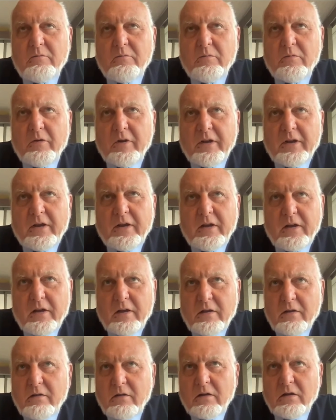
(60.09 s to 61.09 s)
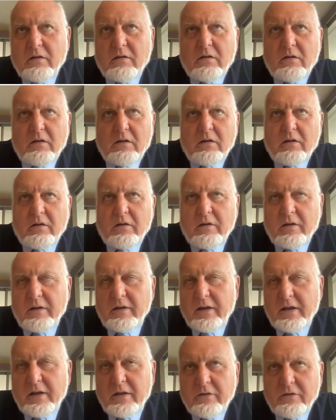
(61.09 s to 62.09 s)
bring an
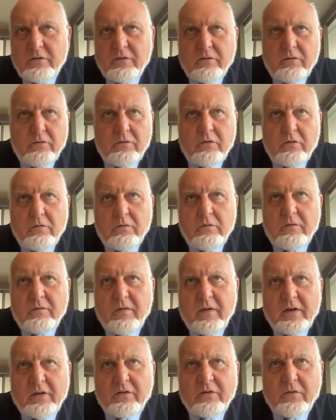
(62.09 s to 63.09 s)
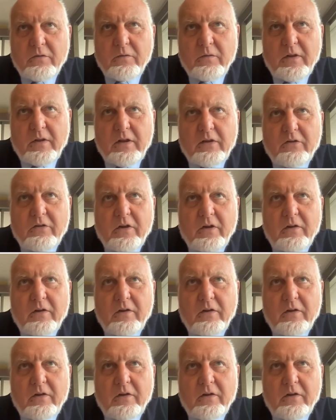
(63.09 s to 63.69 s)
end to new infections with